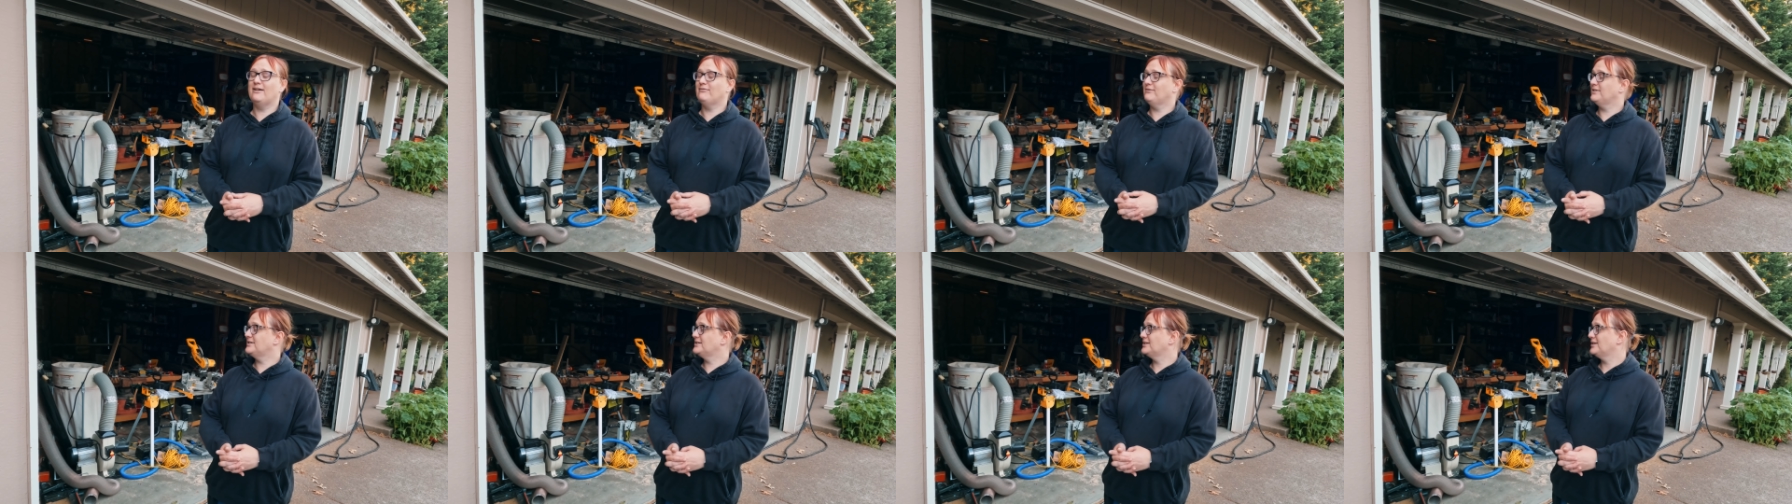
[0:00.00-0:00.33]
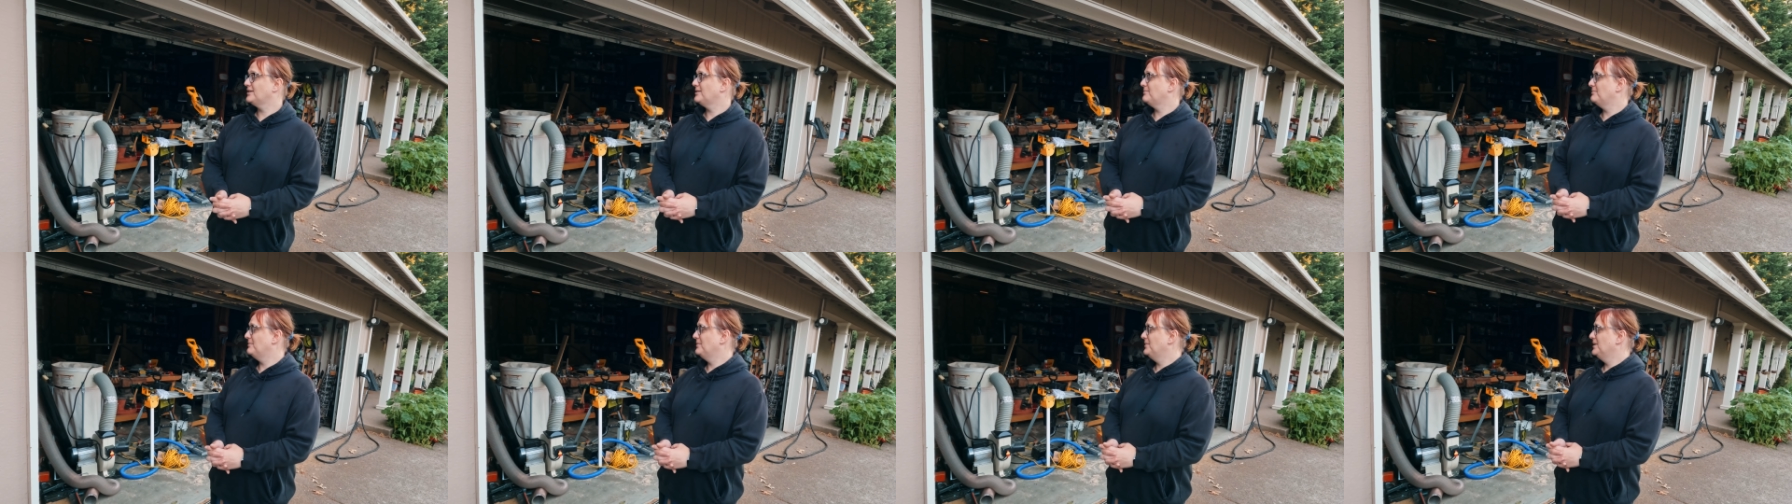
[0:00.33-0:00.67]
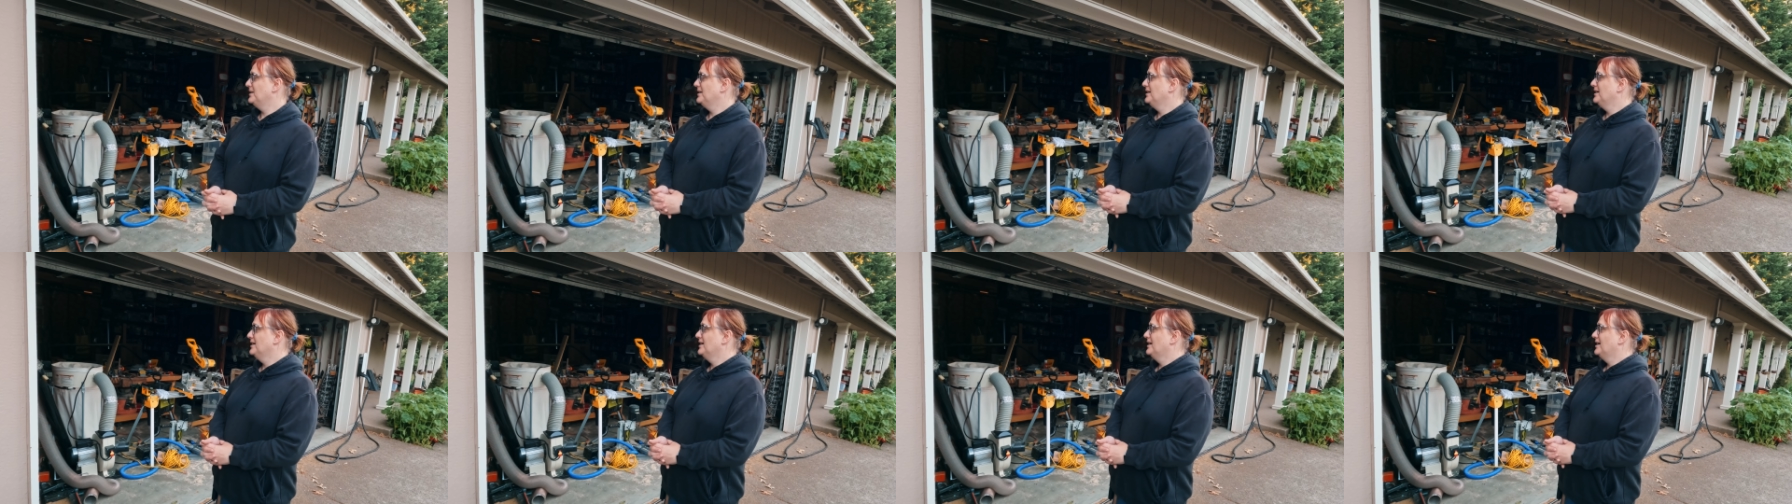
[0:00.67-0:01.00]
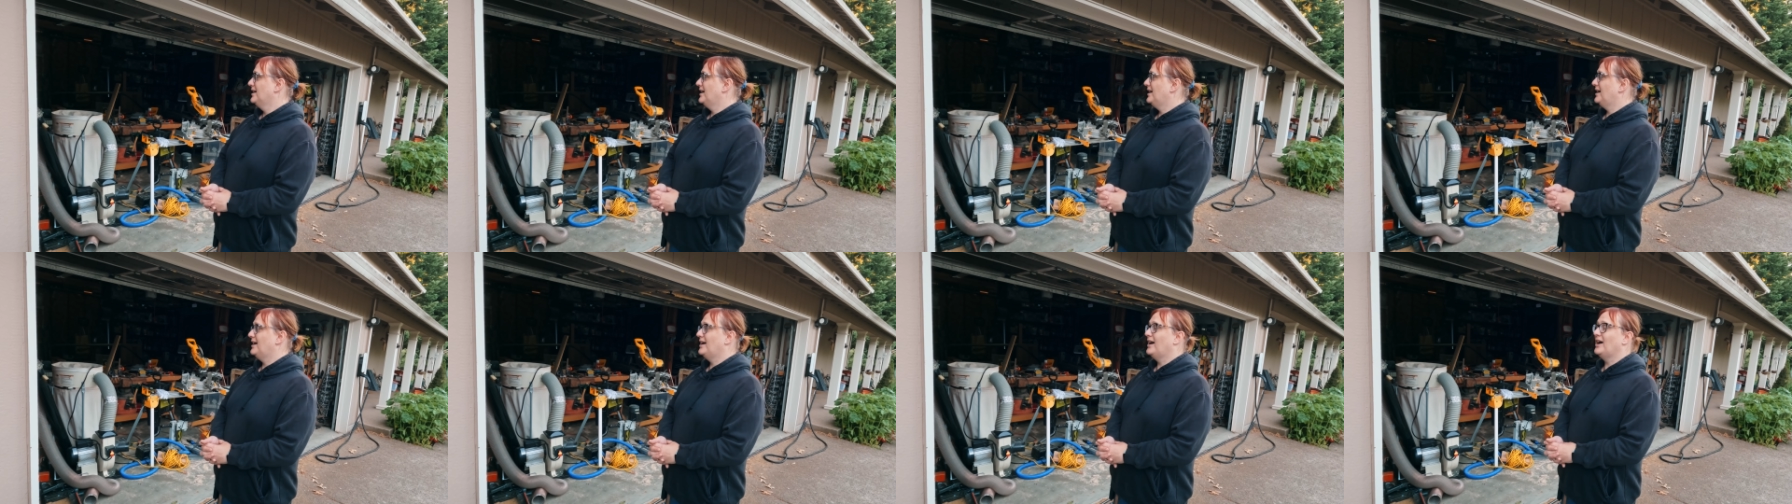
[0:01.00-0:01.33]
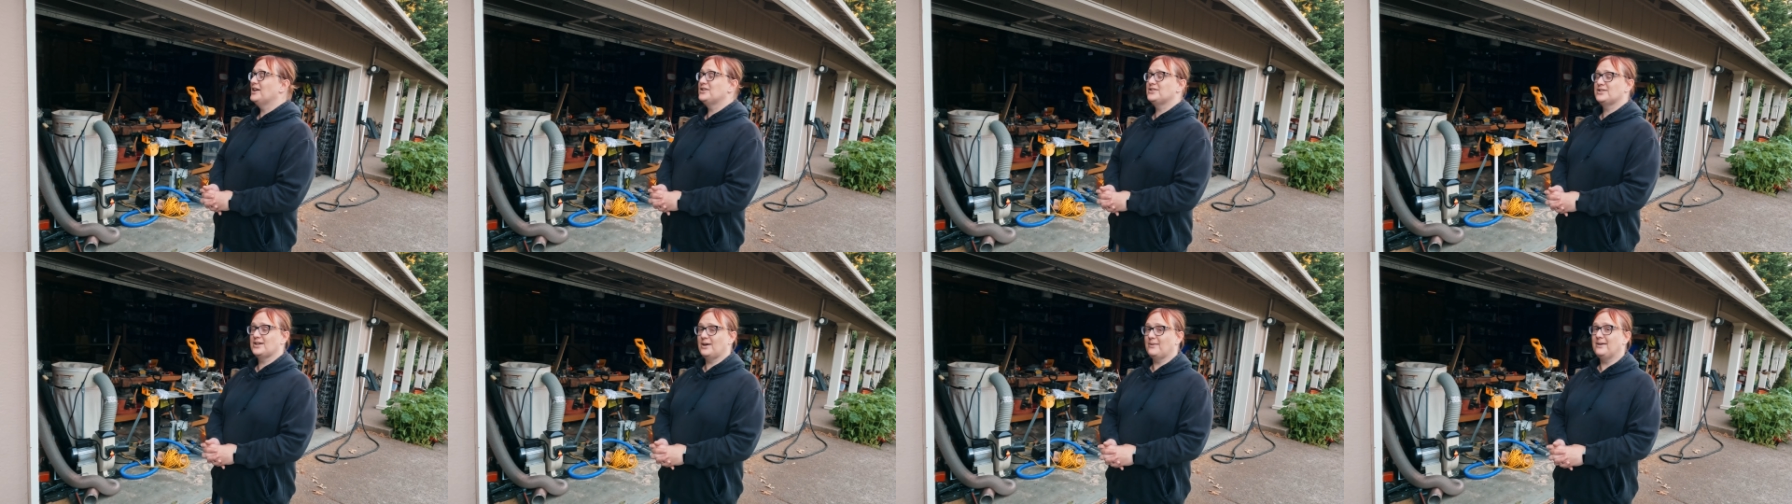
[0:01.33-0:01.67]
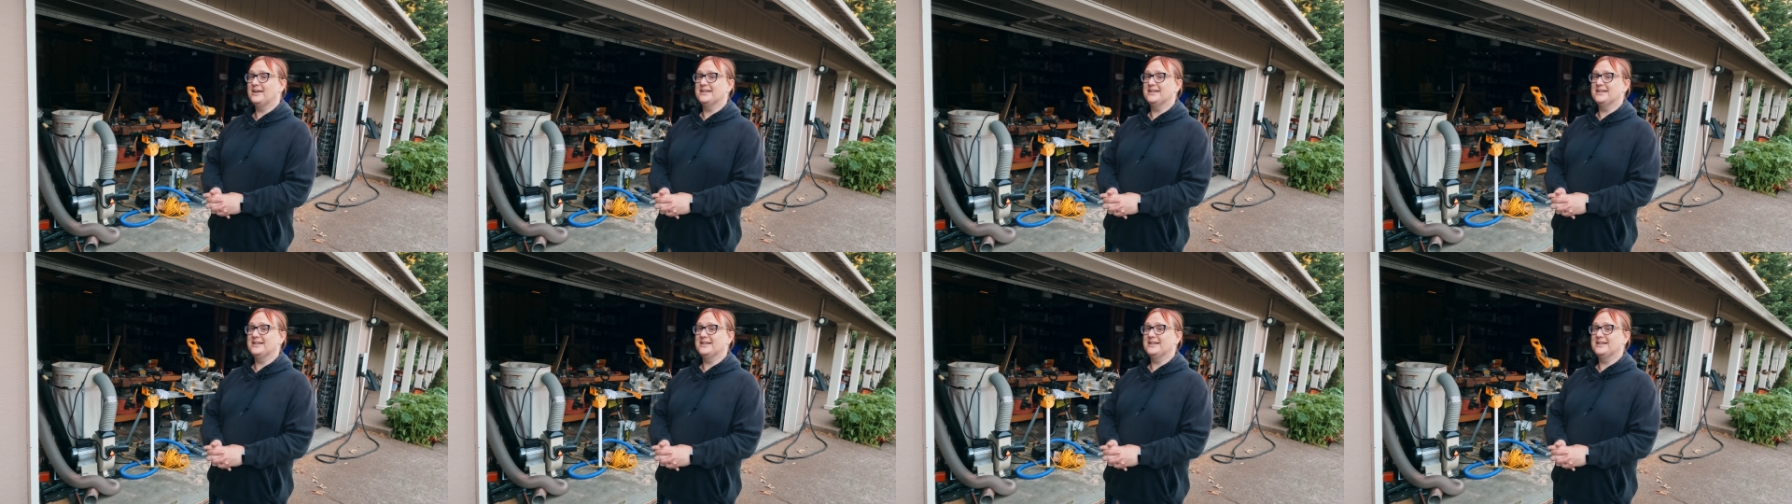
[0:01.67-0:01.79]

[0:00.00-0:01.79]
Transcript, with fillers: every time uh, I show